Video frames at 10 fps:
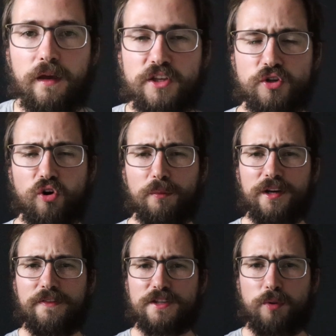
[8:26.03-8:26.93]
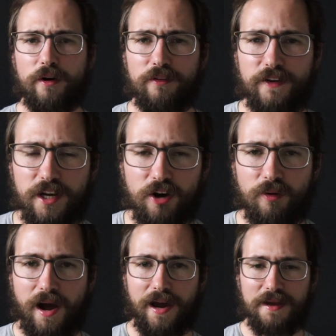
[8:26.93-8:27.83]
So normally in this point of the video,
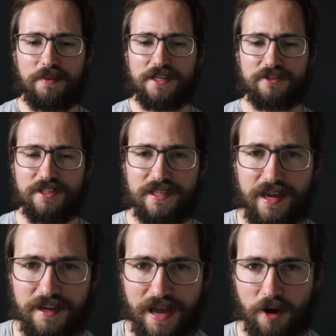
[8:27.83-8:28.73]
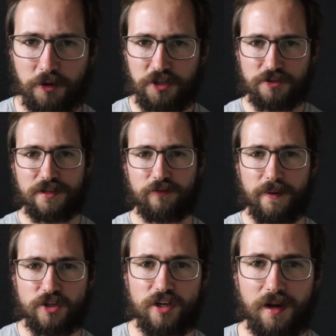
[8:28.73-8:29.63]
I basically say, how can you use this
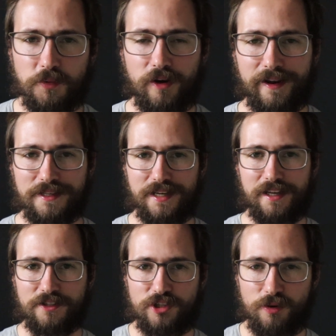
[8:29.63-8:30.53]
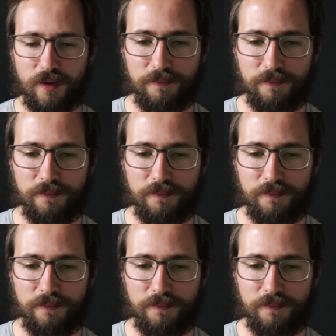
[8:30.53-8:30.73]
information to help you out as a consumer?